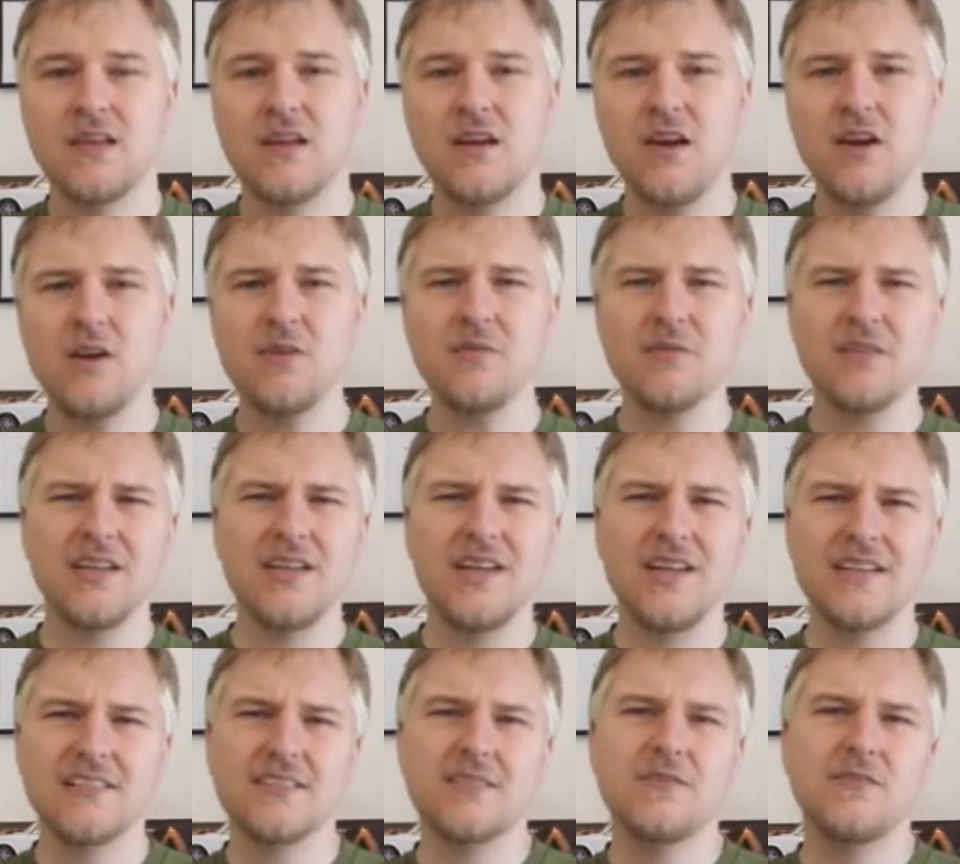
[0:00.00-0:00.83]
Over the
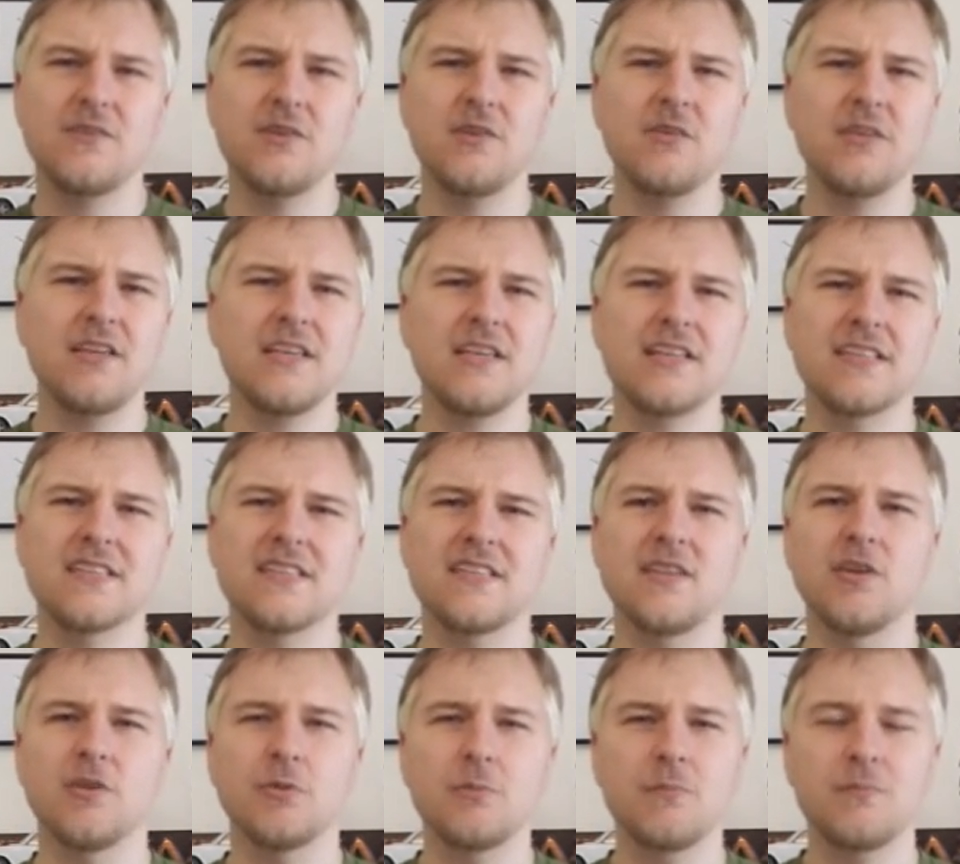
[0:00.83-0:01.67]
last few years,
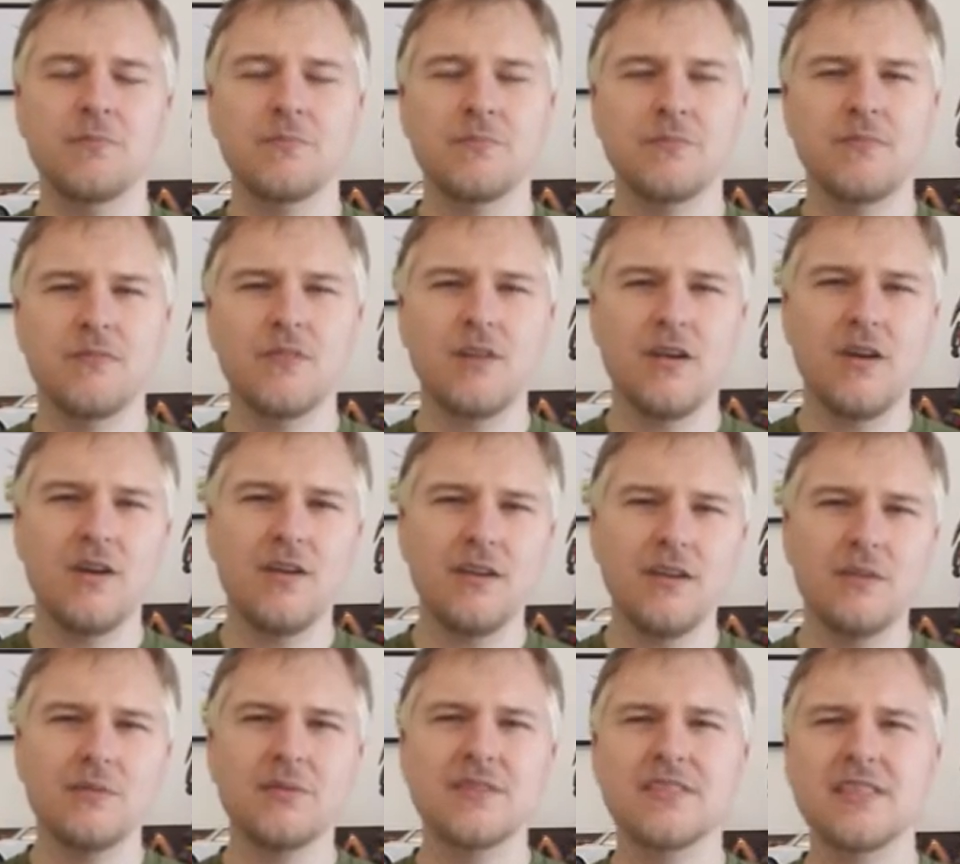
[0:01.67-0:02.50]
though,
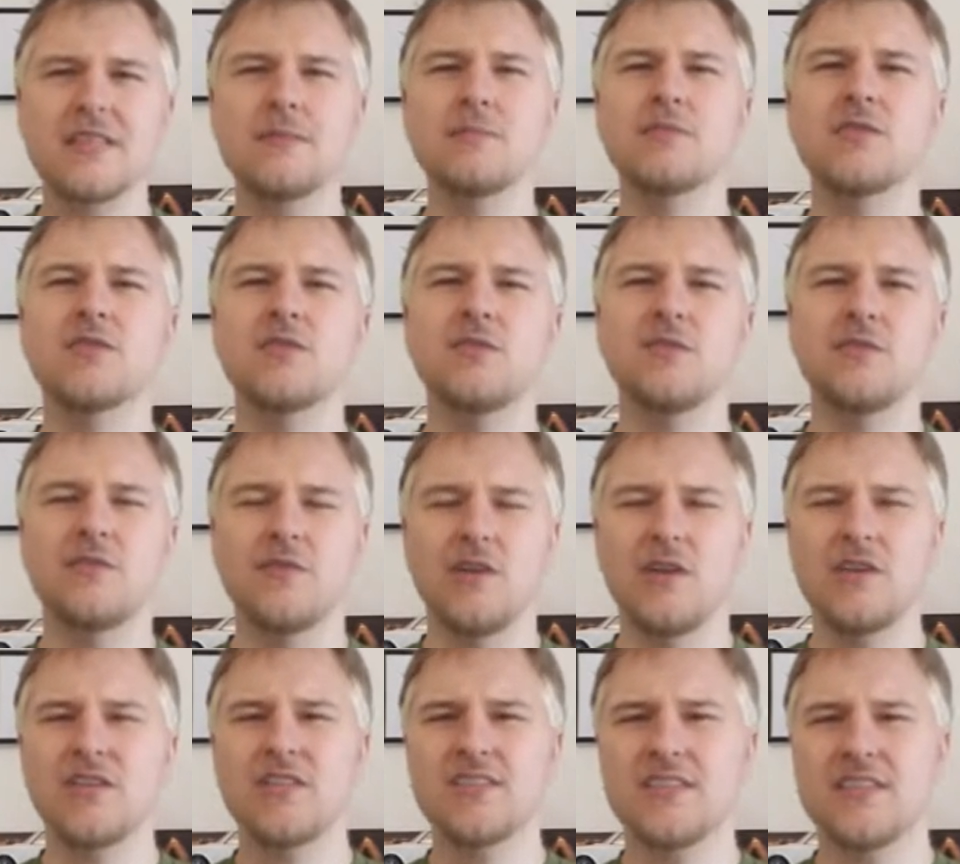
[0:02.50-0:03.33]
Hollywood seems to have
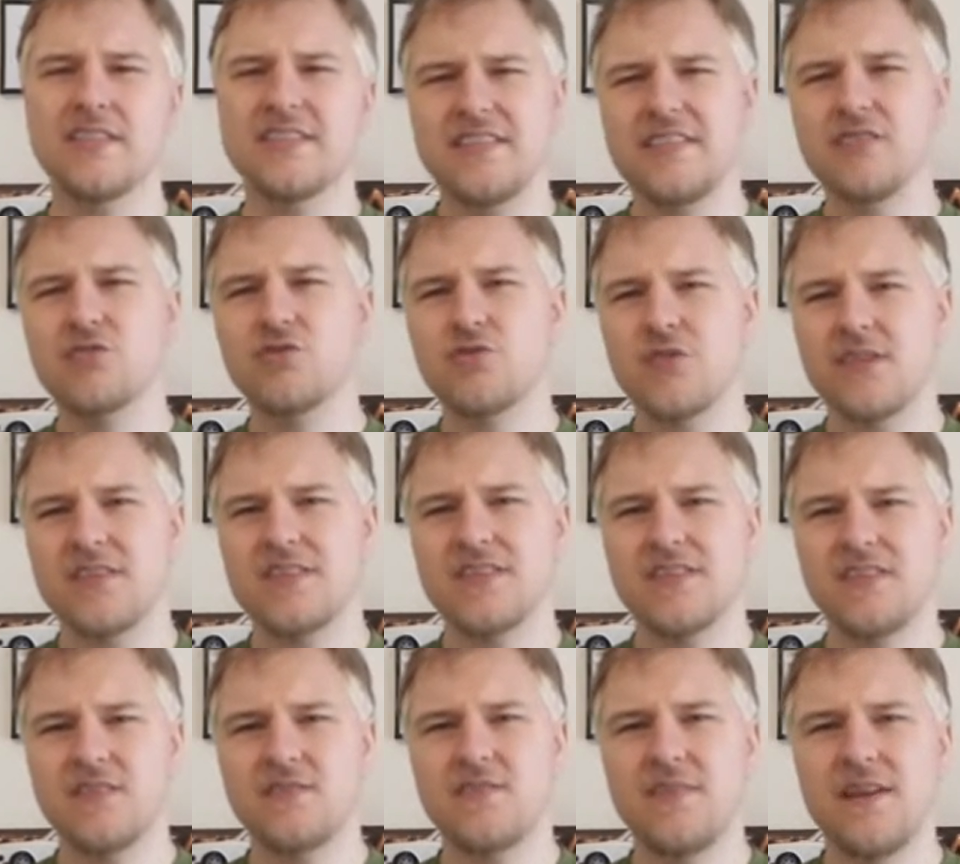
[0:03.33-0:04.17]
lost its
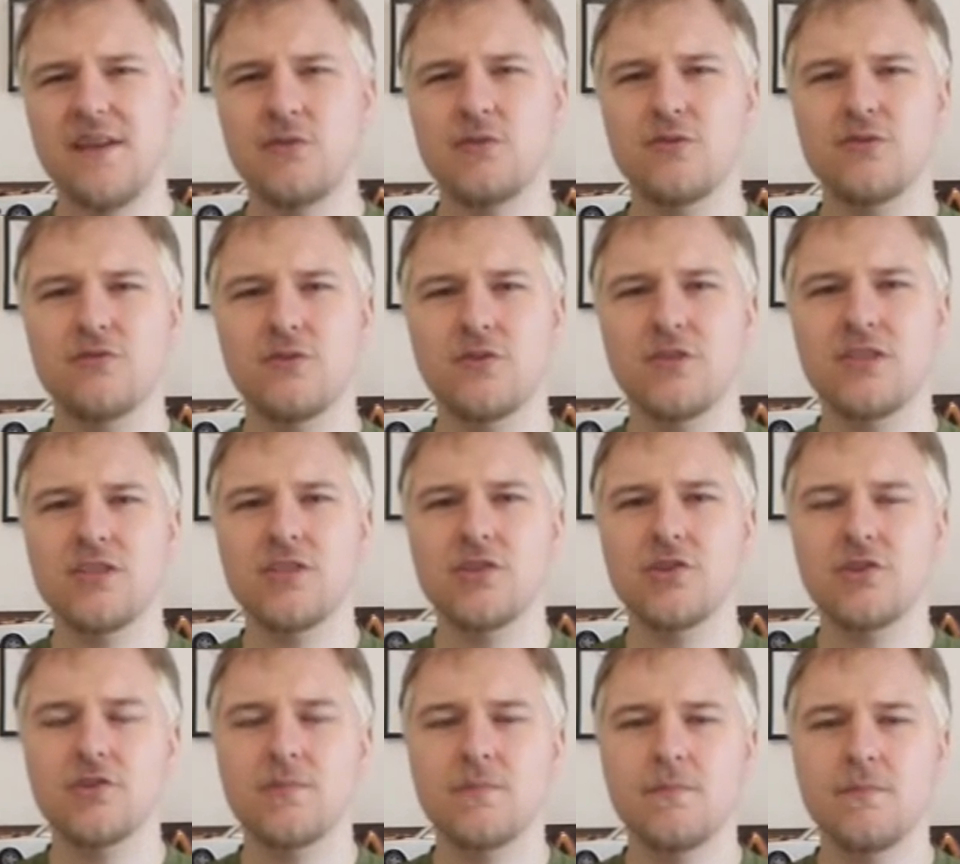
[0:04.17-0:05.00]
interest in found
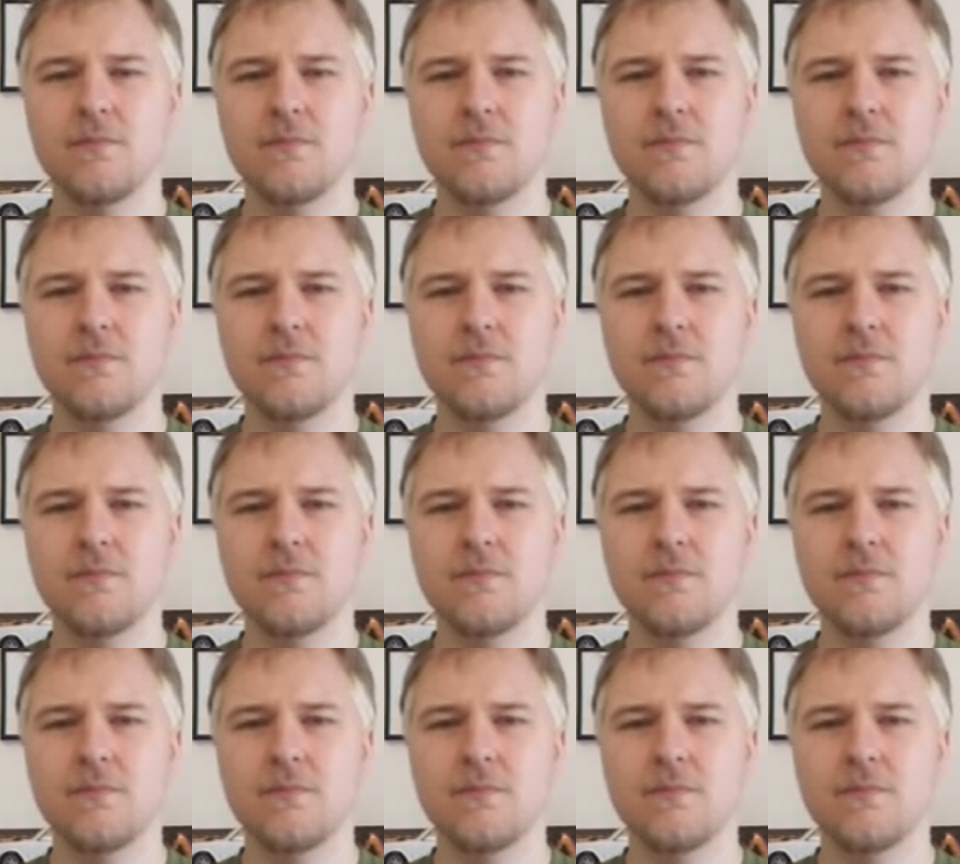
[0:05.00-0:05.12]
footage.